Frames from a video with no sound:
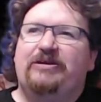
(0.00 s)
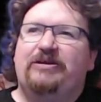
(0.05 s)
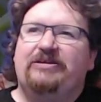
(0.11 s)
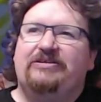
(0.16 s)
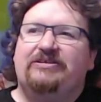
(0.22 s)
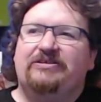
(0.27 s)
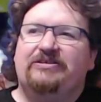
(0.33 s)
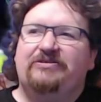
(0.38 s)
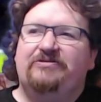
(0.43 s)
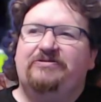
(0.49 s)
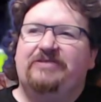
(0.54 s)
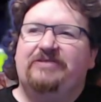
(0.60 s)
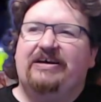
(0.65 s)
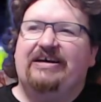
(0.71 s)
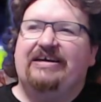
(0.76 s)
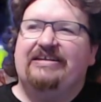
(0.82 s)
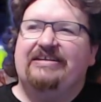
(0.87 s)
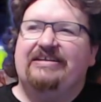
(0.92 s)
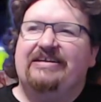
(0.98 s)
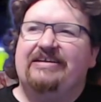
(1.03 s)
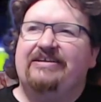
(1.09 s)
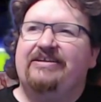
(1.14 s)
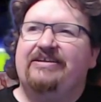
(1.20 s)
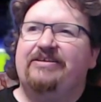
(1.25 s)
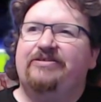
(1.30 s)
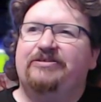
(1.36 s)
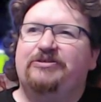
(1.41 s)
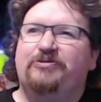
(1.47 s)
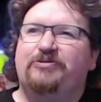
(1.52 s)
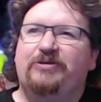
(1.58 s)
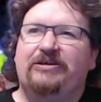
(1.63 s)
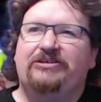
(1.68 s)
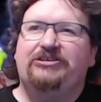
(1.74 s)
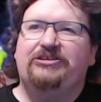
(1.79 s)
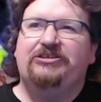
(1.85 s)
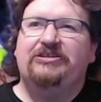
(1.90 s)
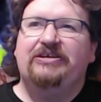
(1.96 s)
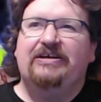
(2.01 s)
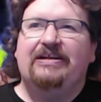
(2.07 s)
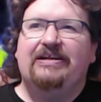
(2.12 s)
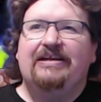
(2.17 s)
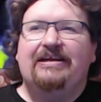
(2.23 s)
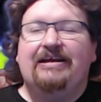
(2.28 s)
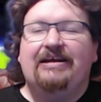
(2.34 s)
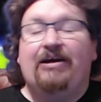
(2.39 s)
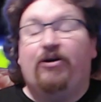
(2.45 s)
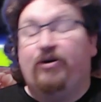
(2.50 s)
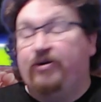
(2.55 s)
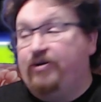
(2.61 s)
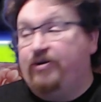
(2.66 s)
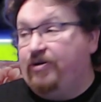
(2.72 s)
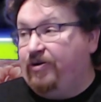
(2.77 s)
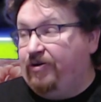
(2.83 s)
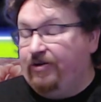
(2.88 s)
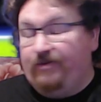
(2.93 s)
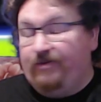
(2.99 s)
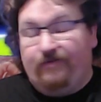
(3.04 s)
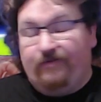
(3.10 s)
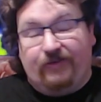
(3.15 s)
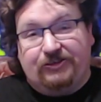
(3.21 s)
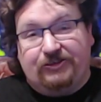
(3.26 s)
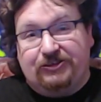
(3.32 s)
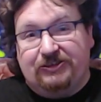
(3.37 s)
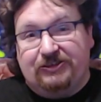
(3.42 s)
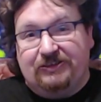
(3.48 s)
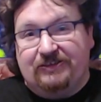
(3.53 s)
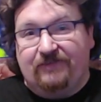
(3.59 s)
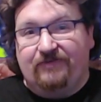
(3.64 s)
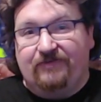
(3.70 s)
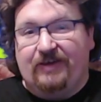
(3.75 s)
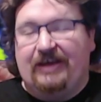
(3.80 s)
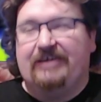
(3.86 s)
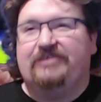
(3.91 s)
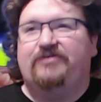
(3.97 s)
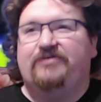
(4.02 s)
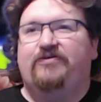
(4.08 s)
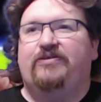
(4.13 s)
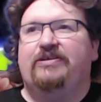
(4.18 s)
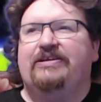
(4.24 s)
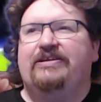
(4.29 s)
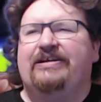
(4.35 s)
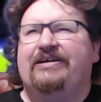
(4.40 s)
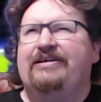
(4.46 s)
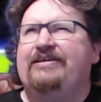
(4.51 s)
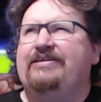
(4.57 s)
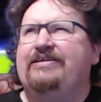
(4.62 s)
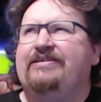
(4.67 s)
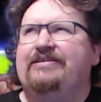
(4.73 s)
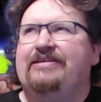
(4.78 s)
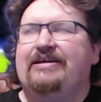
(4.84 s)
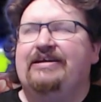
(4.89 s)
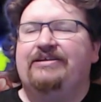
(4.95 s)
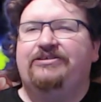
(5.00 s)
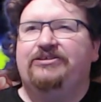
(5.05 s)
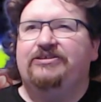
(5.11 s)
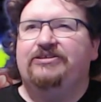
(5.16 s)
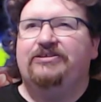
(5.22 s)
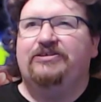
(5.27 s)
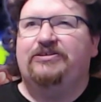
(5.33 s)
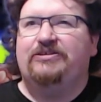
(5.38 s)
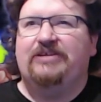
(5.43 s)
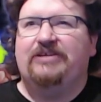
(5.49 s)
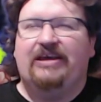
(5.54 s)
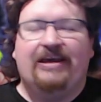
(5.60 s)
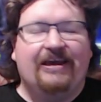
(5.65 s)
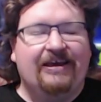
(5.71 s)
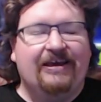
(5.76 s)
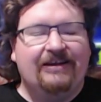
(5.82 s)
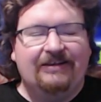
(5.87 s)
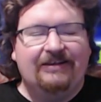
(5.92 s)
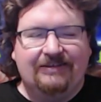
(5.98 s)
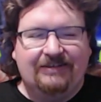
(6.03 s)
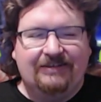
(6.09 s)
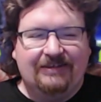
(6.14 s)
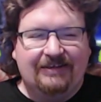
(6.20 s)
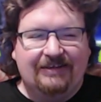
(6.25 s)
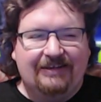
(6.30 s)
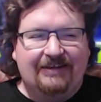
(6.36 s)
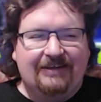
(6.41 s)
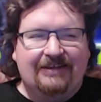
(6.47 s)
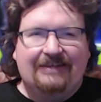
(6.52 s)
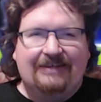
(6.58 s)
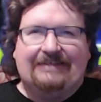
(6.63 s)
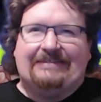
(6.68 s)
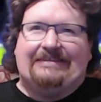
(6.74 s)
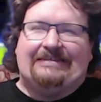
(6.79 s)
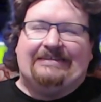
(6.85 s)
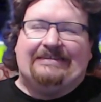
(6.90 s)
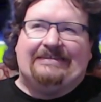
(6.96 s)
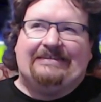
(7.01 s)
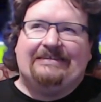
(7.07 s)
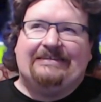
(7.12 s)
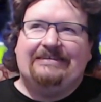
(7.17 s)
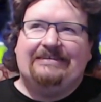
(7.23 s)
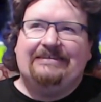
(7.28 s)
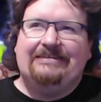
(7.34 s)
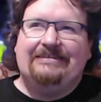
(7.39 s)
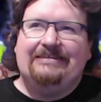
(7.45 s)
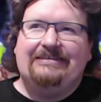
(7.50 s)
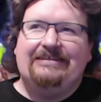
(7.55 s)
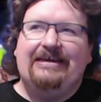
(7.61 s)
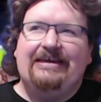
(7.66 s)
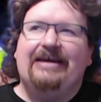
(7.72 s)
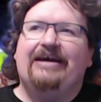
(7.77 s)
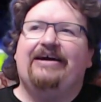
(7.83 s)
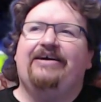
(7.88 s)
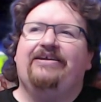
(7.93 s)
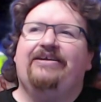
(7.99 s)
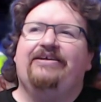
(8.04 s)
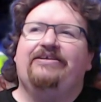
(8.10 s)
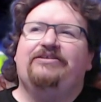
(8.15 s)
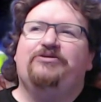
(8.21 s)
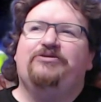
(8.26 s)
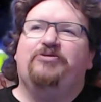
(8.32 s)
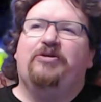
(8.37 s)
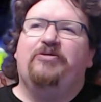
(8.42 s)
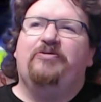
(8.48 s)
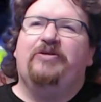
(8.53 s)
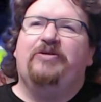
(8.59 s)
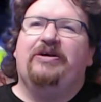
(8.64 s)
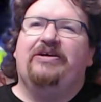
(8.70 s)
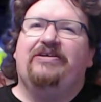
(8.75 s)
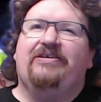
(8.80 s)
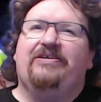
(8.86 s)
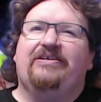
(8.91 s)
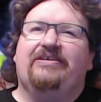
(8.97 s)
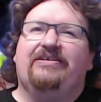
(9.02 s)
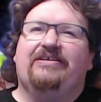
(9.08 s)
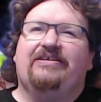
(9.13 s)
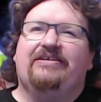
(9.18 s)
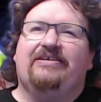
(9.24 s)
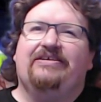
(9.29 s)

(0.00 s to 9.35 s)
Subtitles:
coming to the Nintendo Switch, or all versions of Asphalt 9 Legends. And like, yeah, that's one where